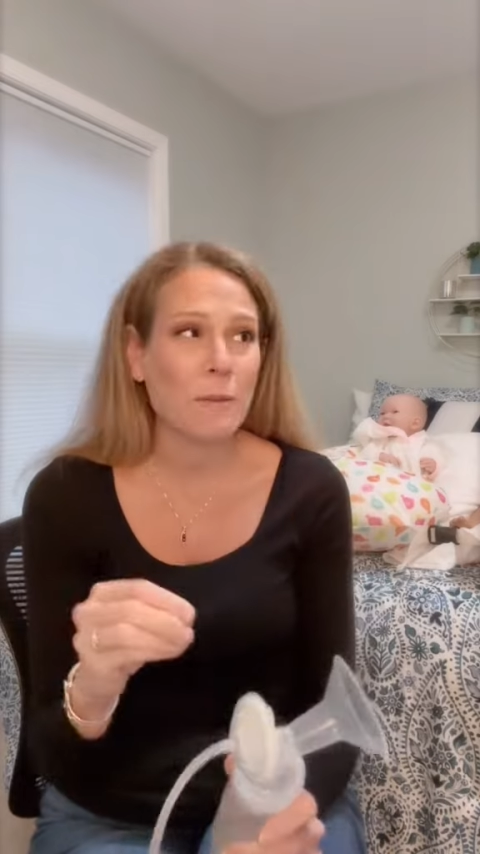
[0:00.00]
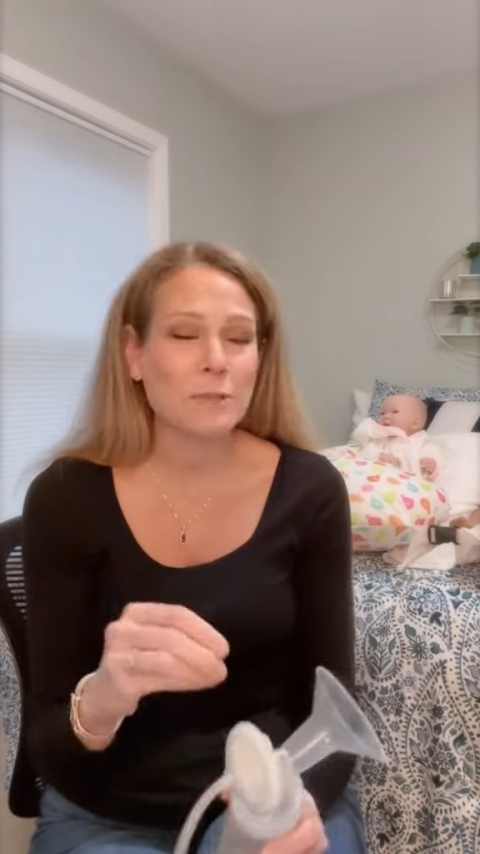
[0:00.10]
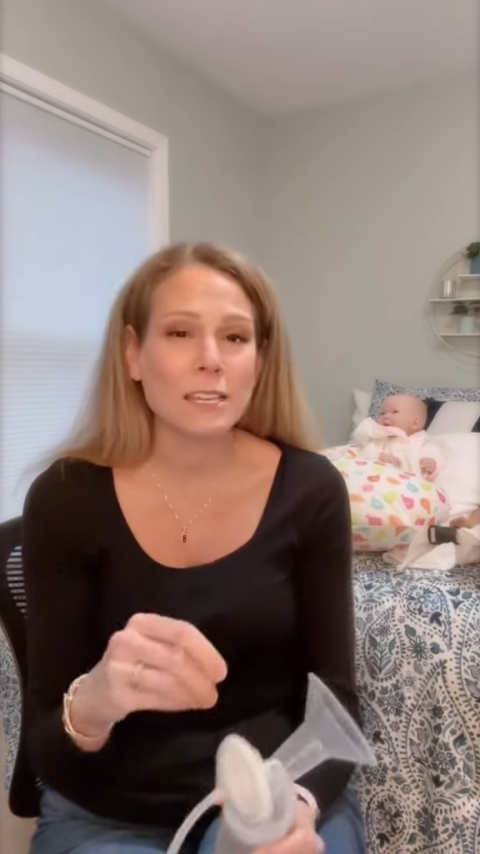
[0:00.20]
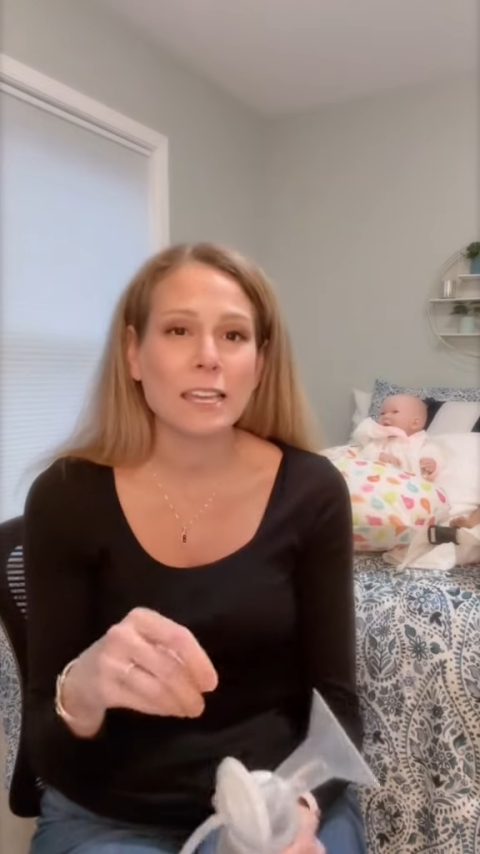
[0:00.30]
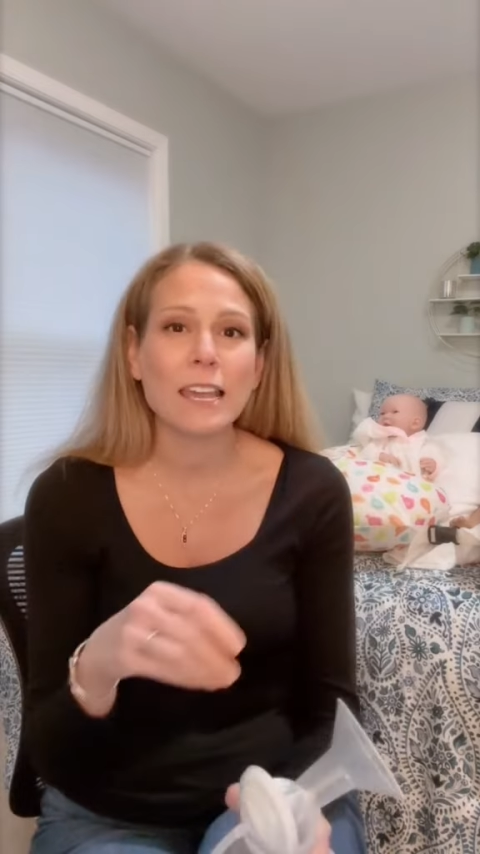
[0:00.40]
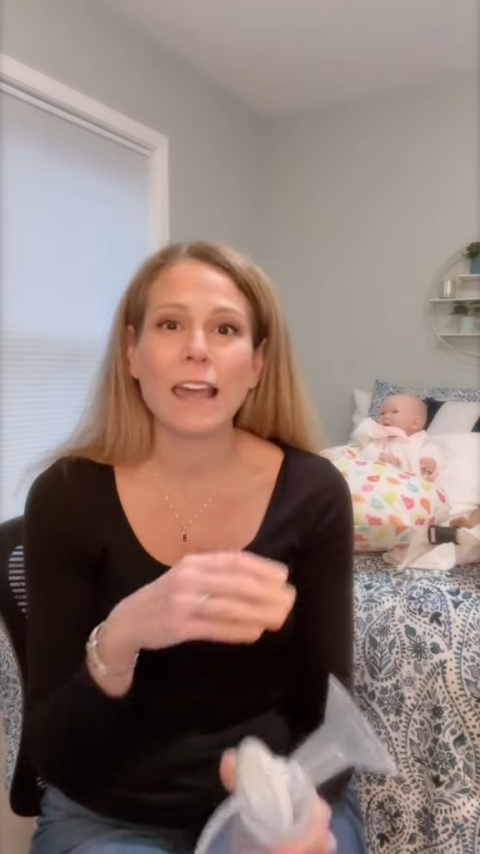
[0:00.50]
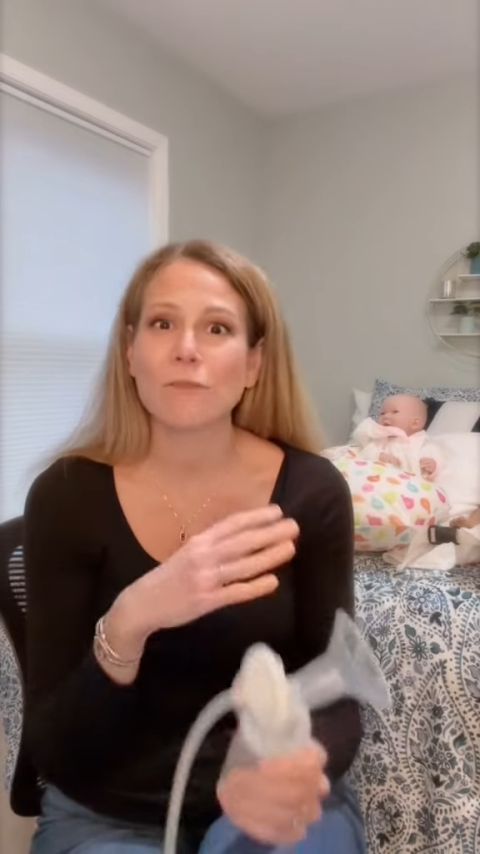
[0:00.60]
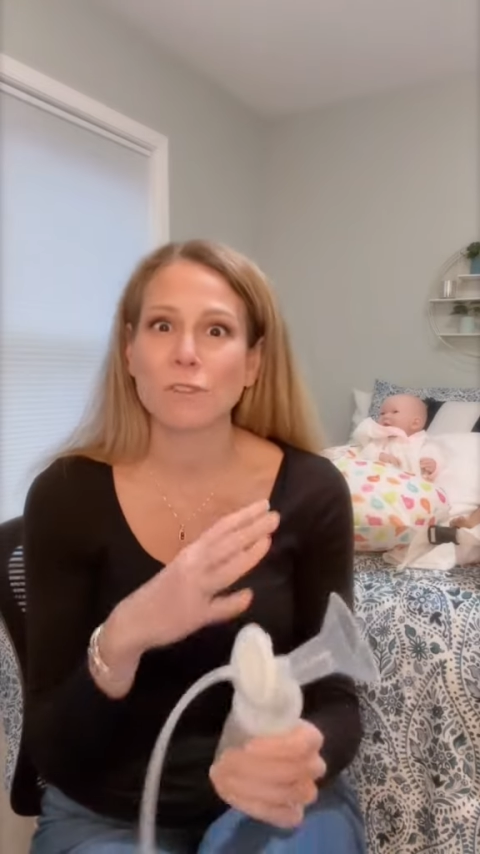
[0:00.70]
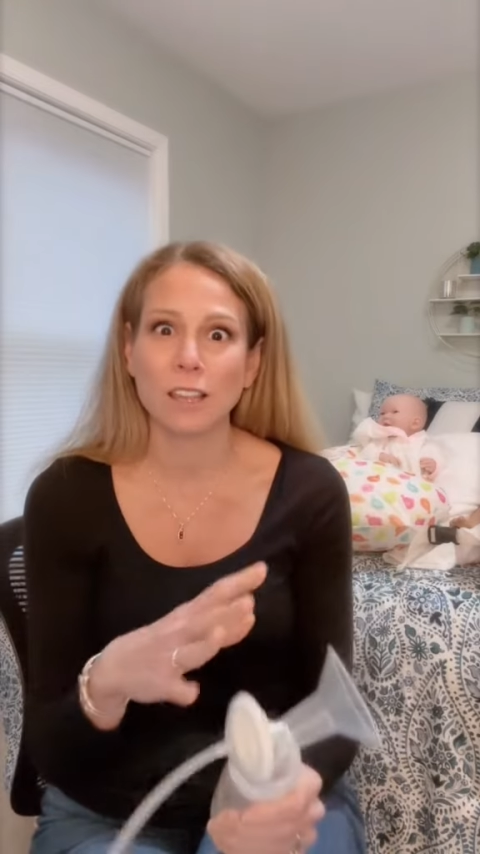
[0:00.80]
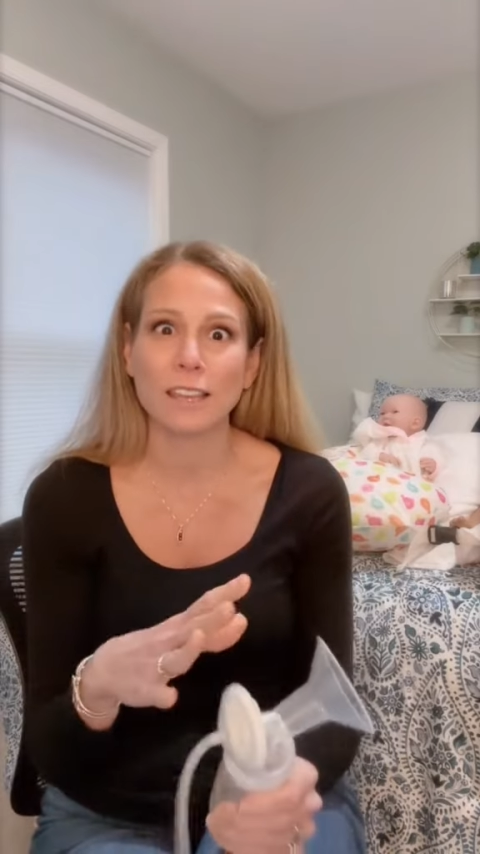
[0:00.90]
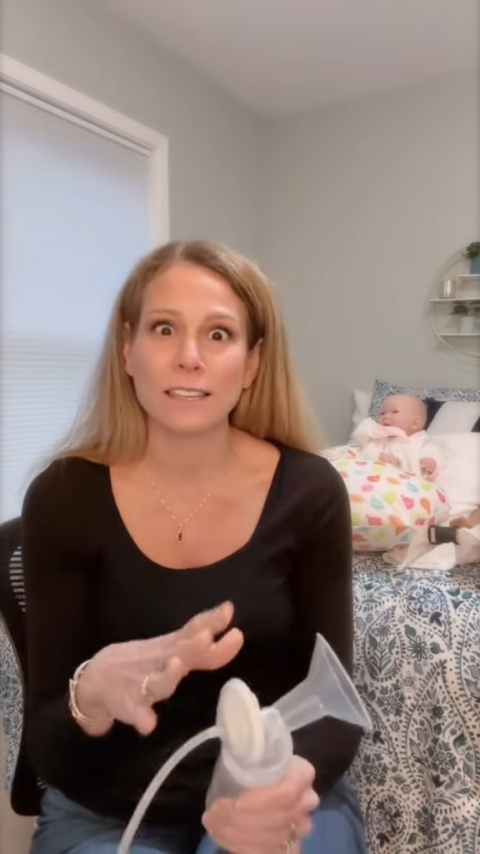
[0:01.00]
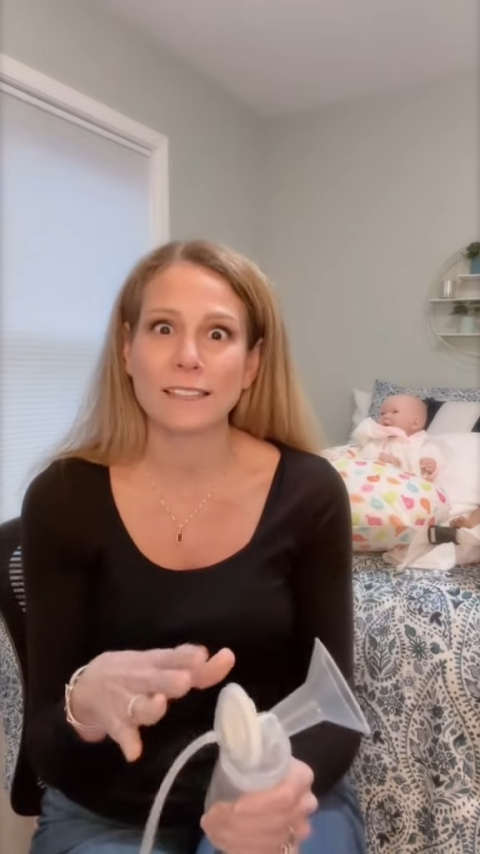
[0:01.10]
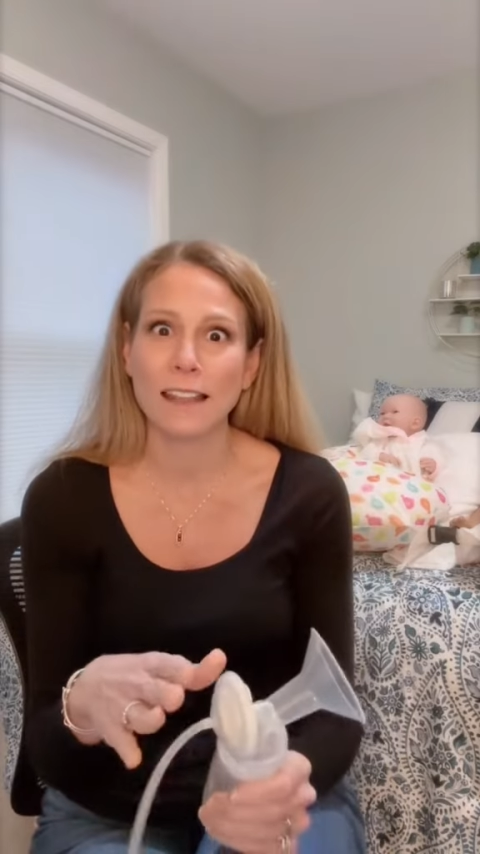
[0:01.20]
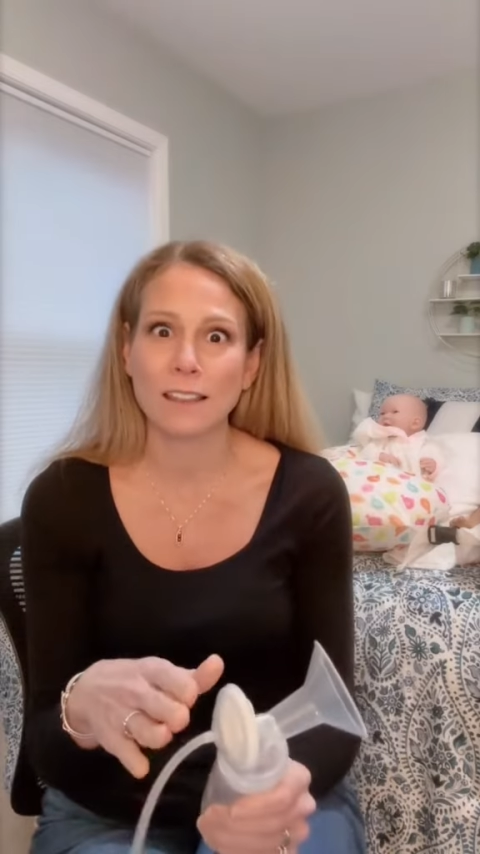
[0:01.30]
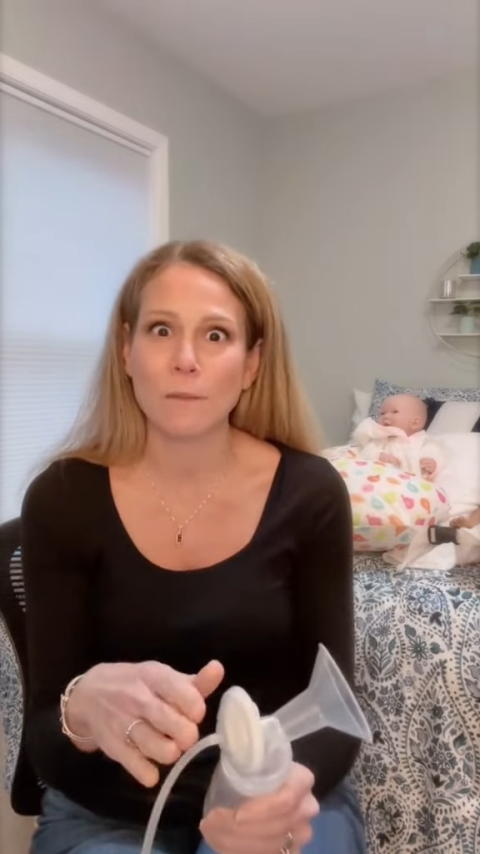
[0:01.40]
empty and really
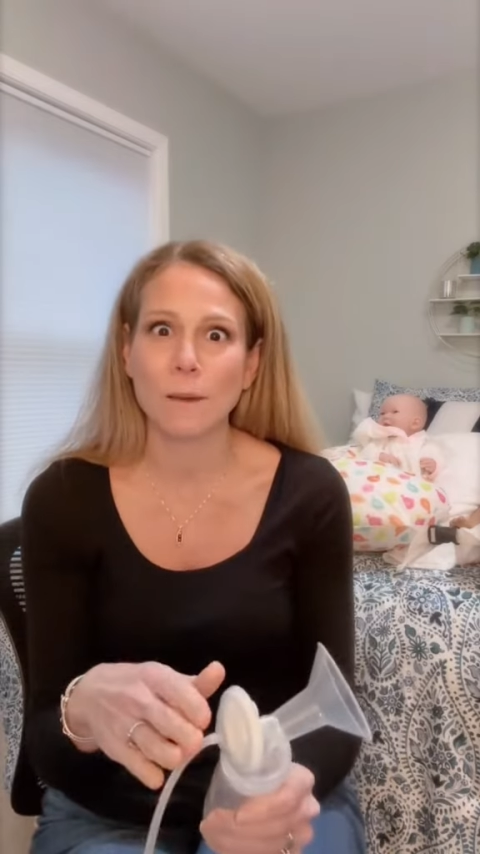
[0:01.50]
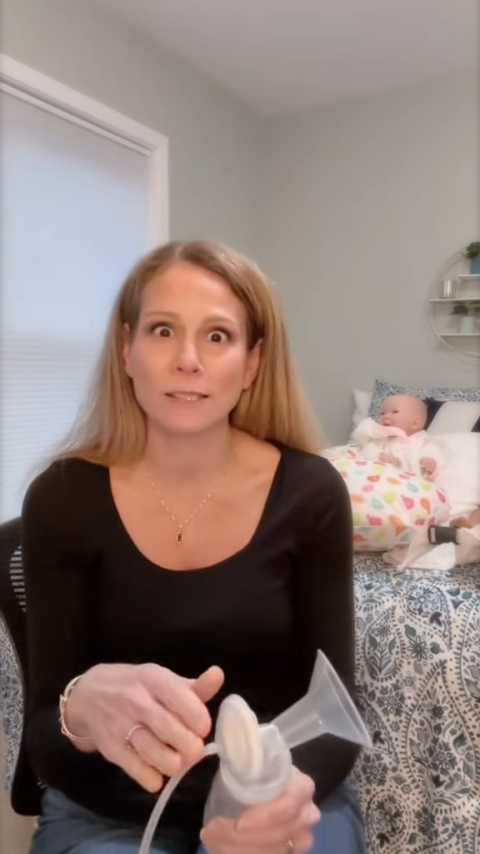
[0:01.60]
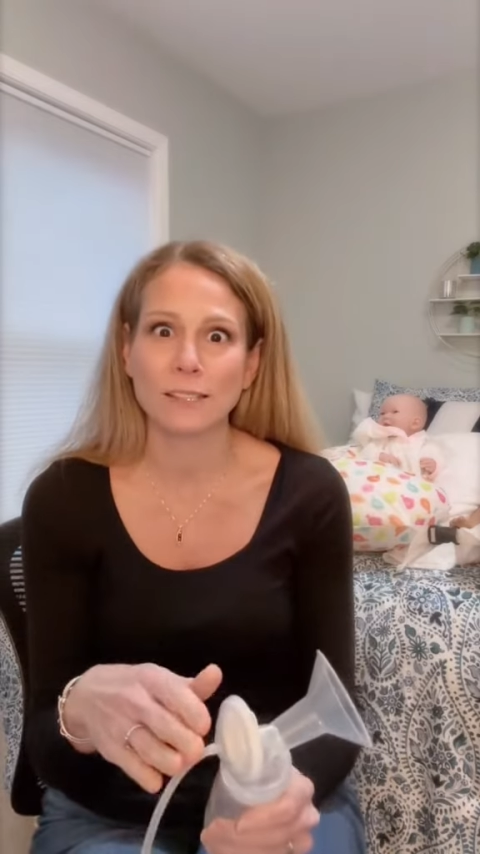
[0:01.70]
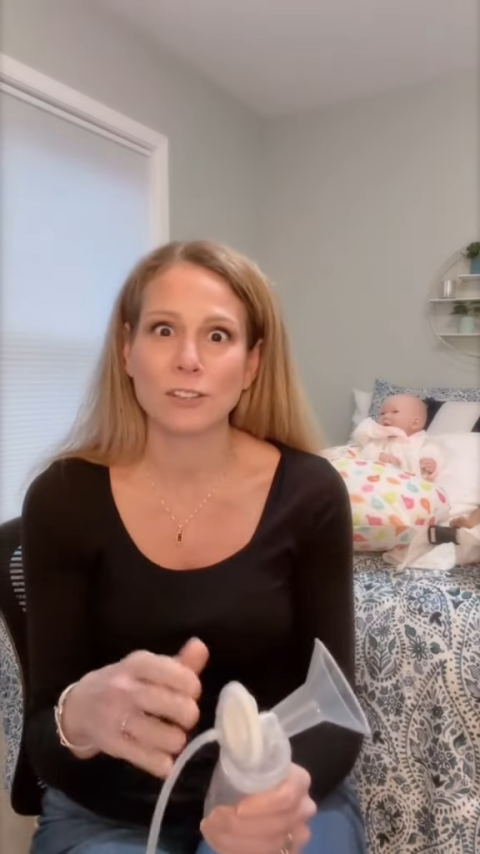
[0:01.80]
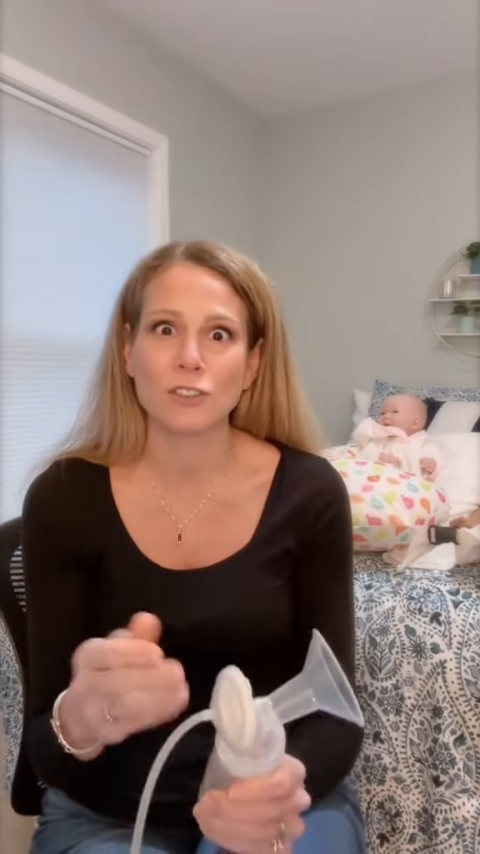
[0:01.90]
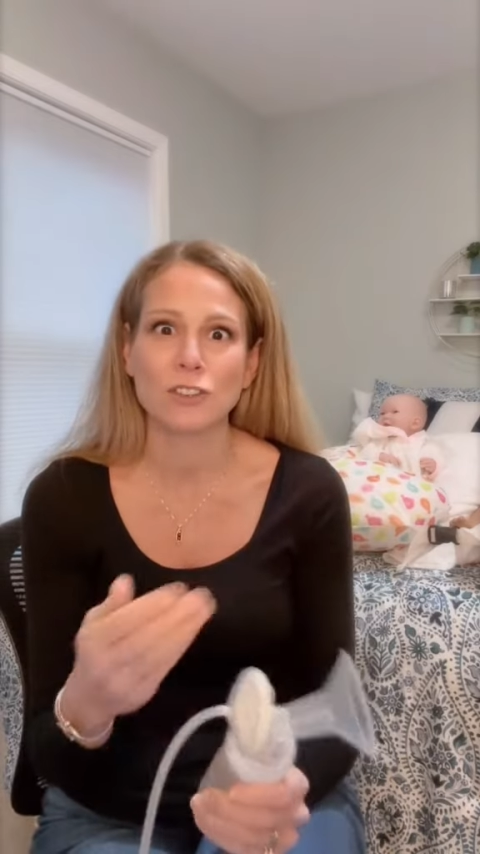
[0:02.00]
send the message